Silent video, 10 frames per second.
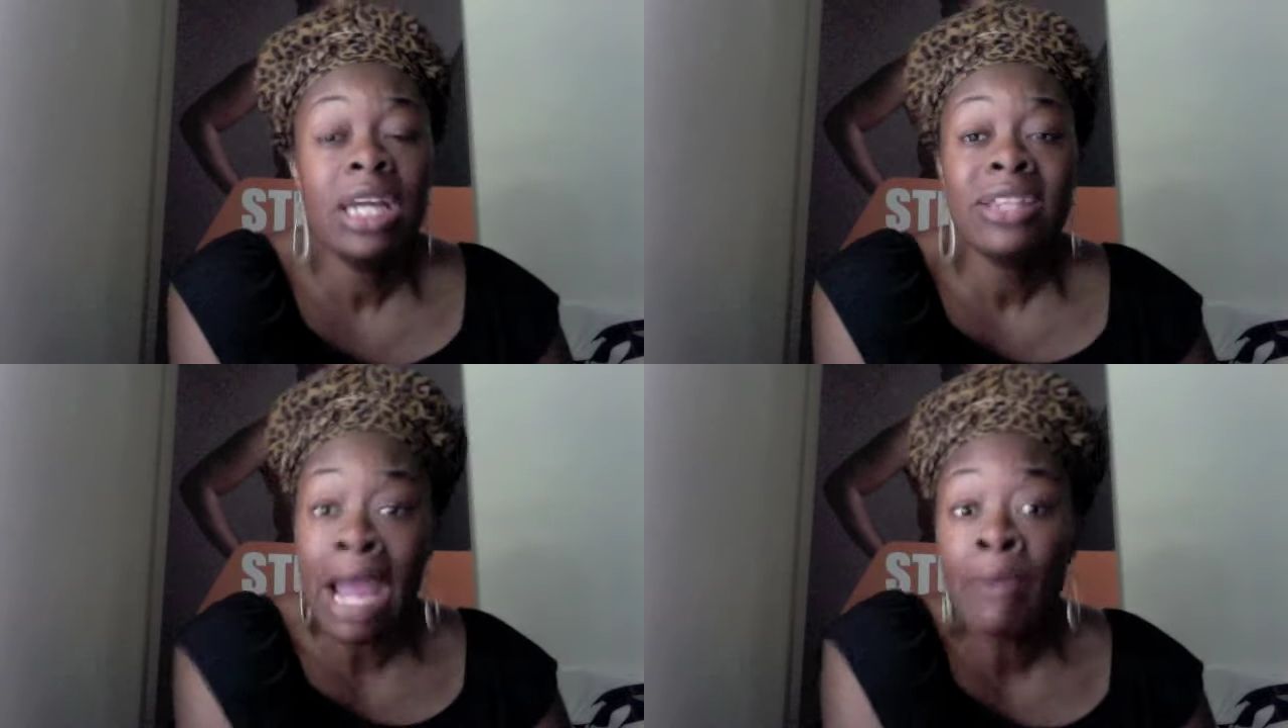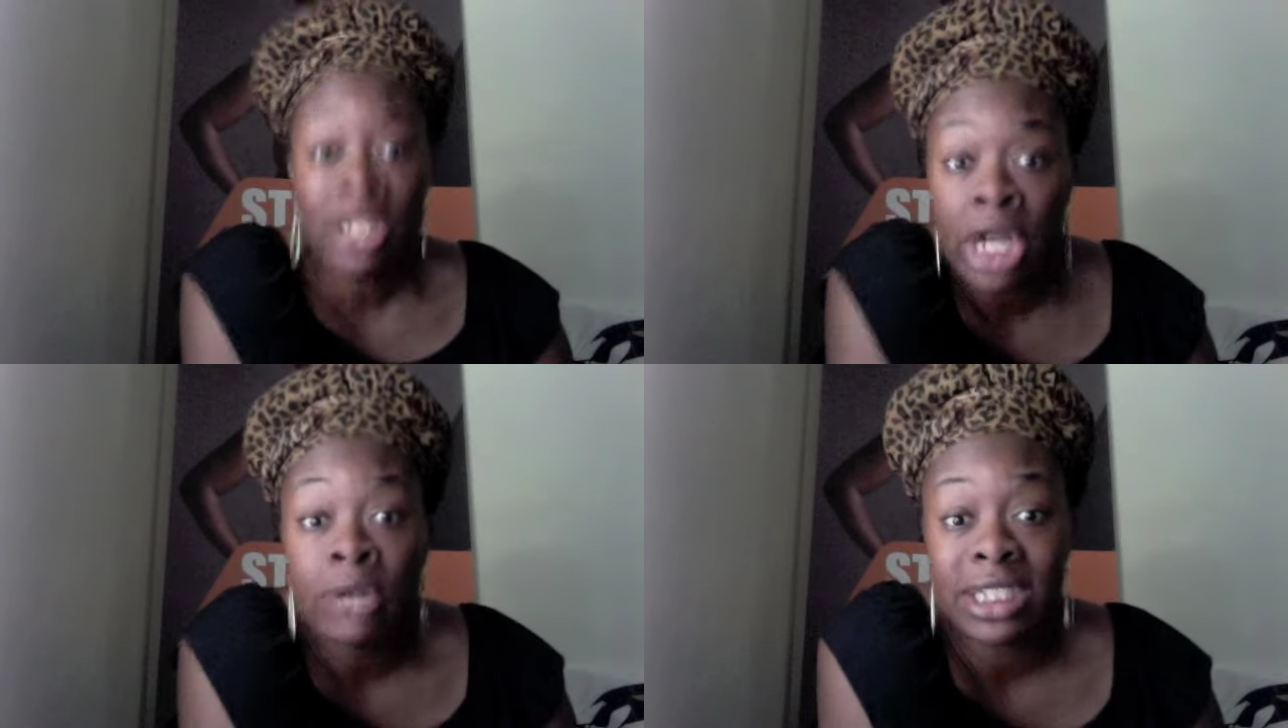They would
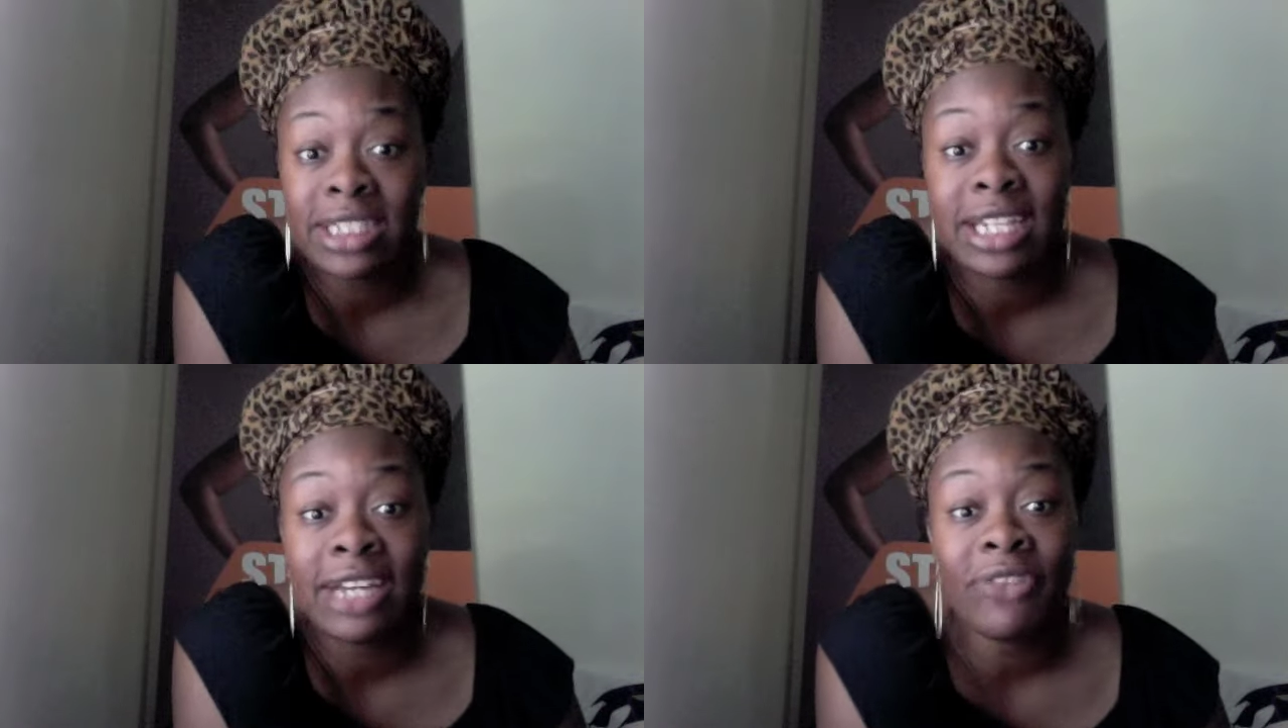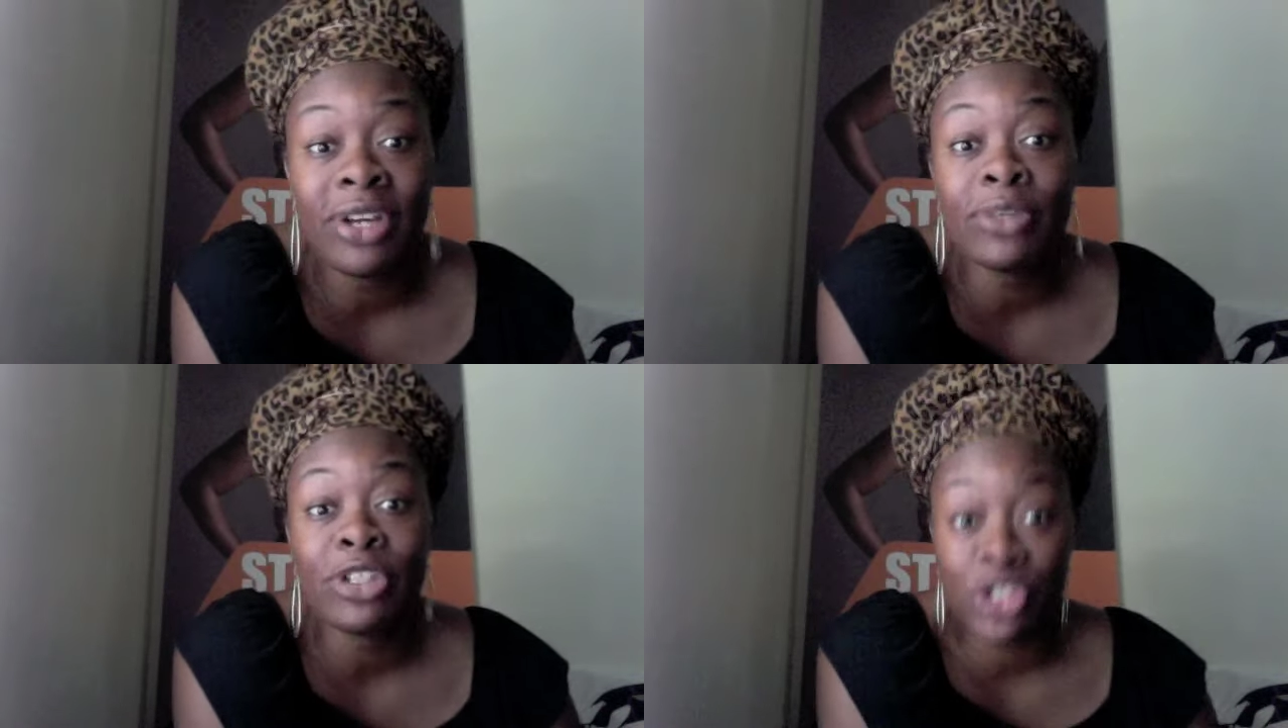have told us if
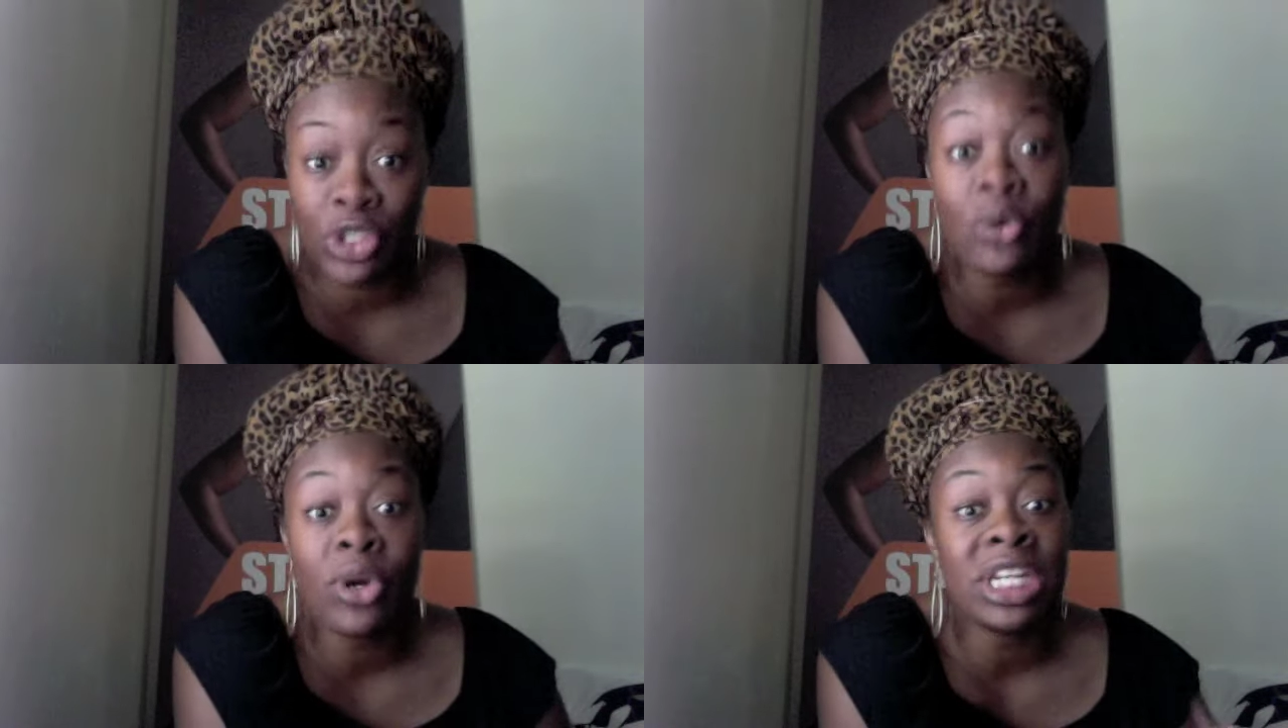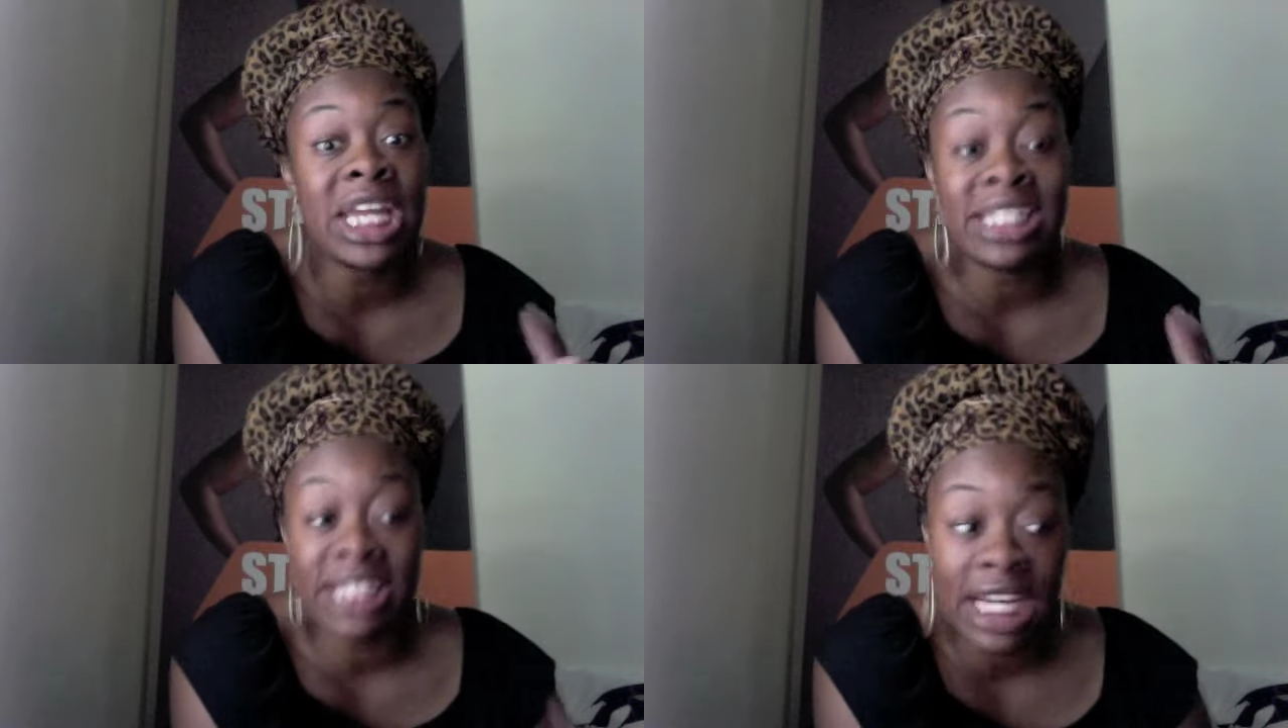it was sure,
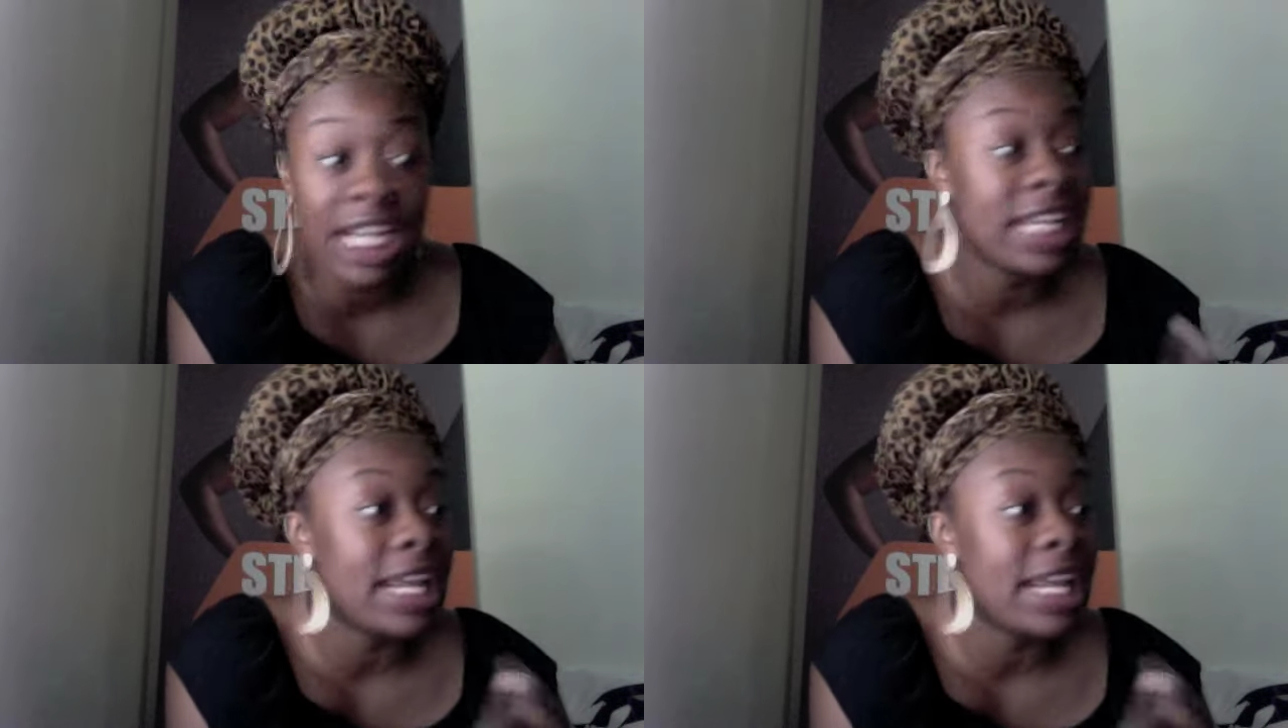they seen it,